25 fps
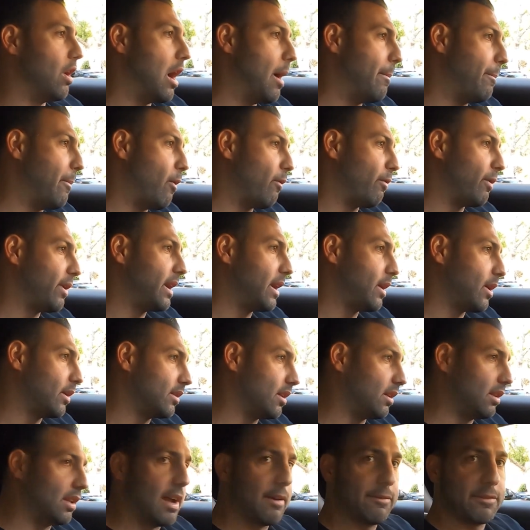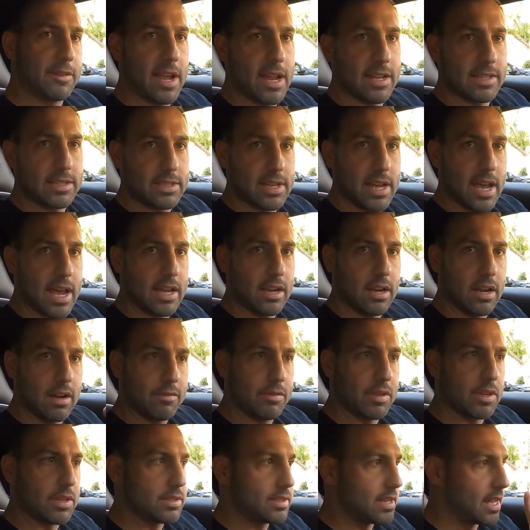up over here on the left-hand side
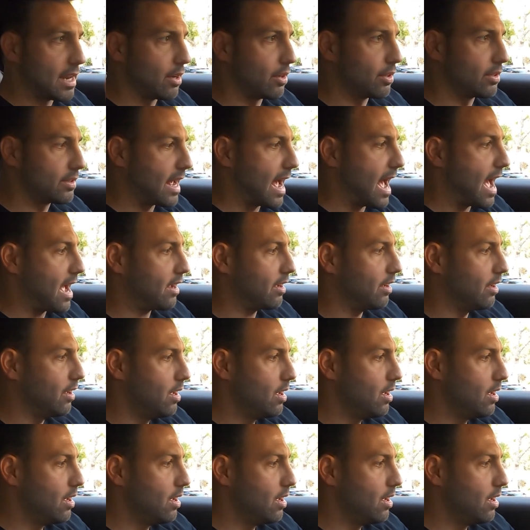of the center tack.